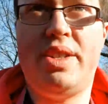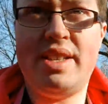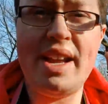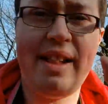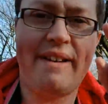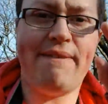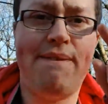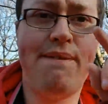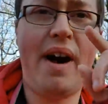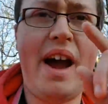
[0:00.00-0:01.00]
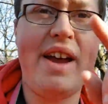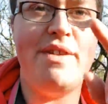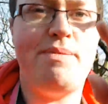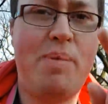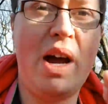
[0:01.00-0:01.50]
see, like,
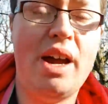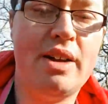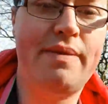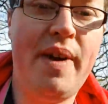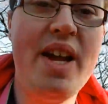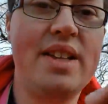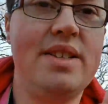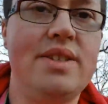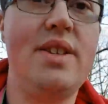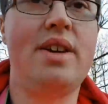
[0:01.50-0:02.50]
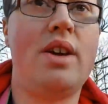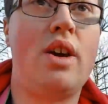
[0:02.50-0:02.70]
five parked vans.